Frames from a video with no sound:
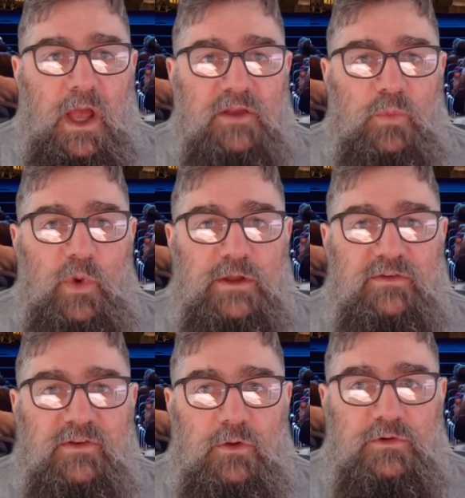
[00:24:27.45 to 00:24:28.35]
as well
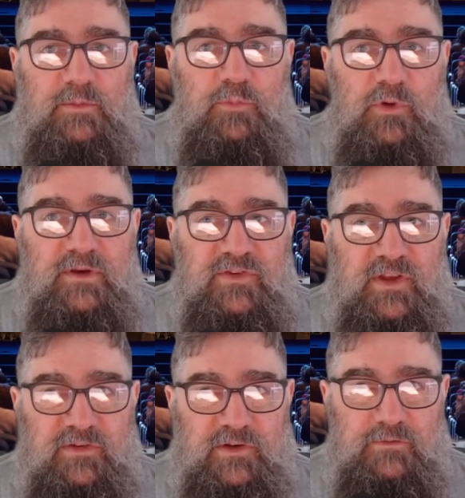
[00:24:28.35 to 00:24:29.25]
as along the brief
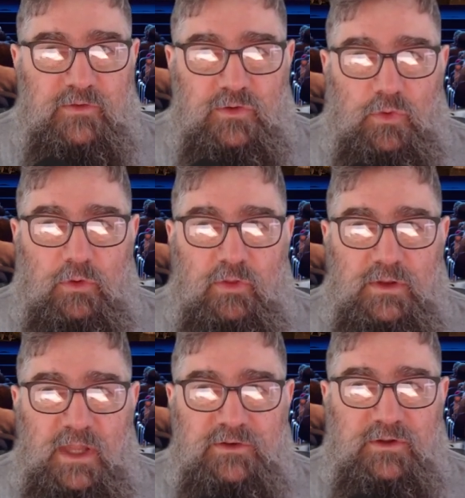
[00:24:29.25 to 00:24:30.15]
section of the North
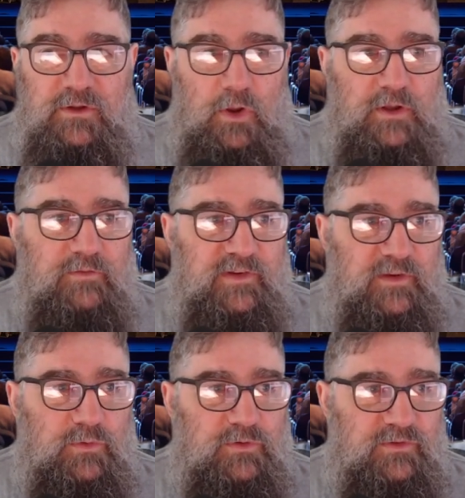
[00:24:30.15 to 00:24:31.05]
London line
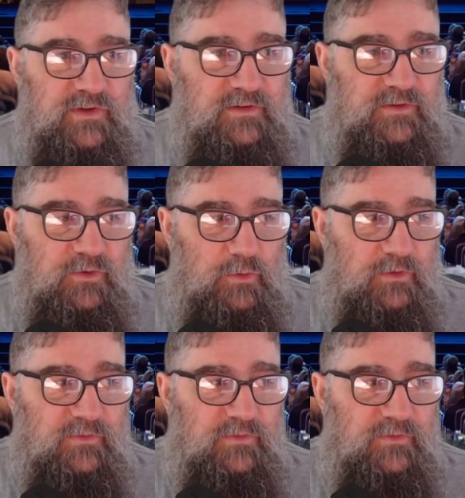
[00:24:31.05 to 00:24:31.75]
visible to just the north of